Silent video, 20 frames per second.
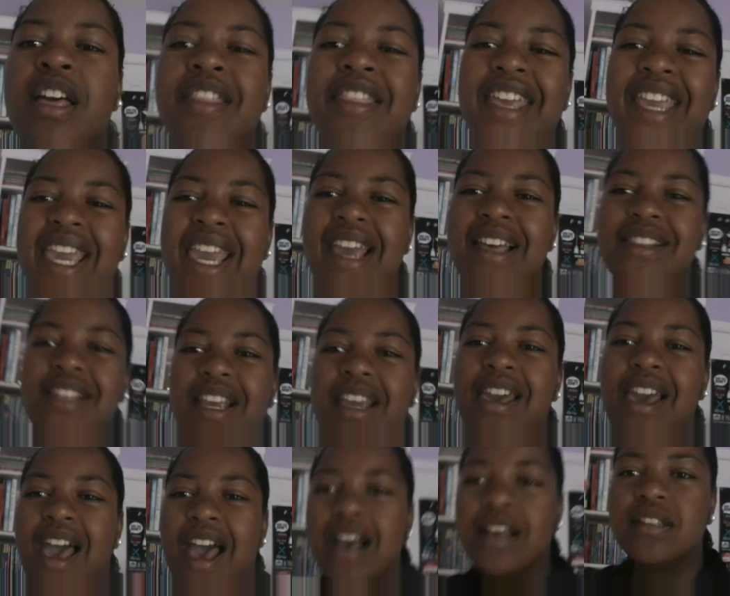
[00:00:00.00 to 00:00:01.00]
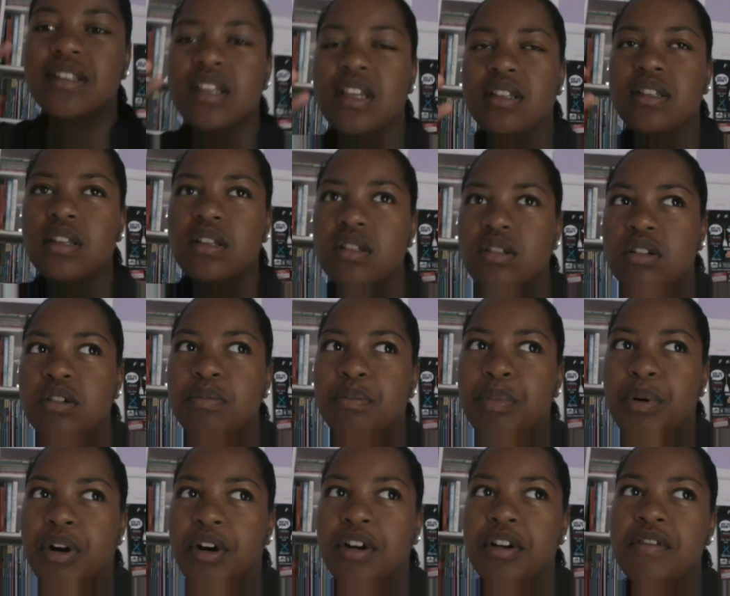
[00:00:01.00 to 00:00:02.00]
They can't like access a certain
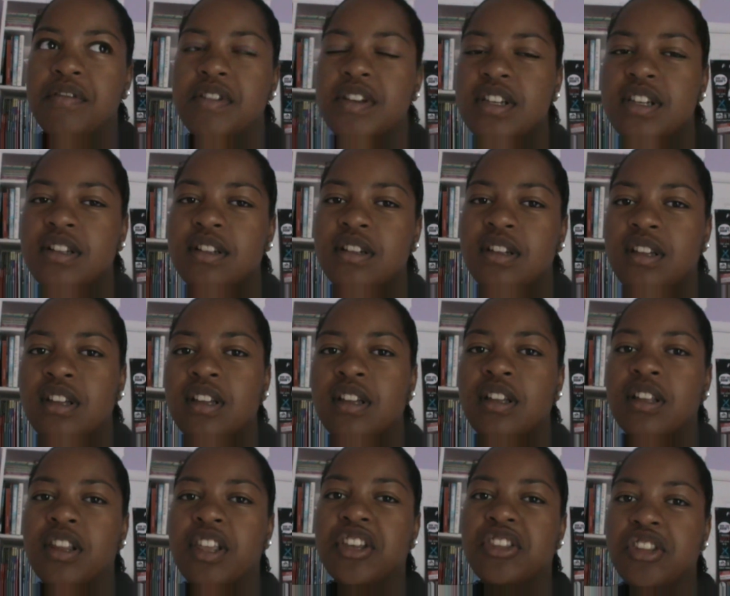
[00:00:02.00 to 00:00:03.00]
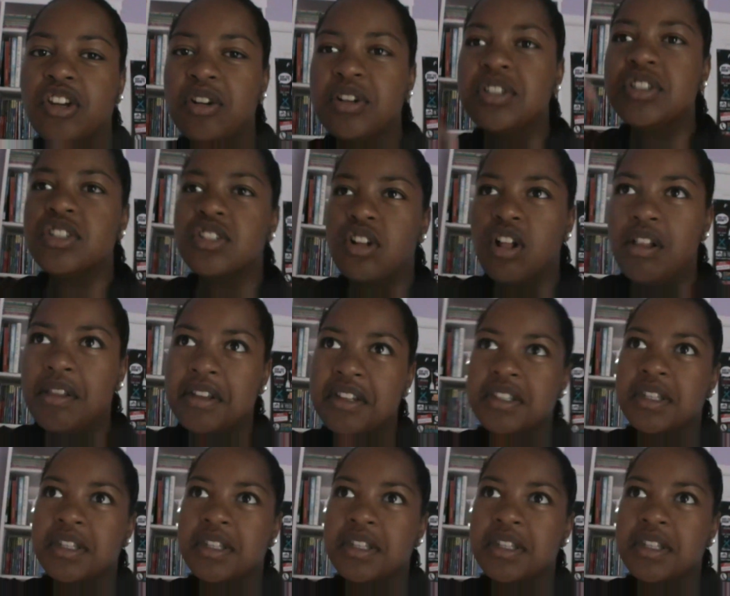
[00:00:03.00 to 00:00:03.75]
part of it. Like, they're installing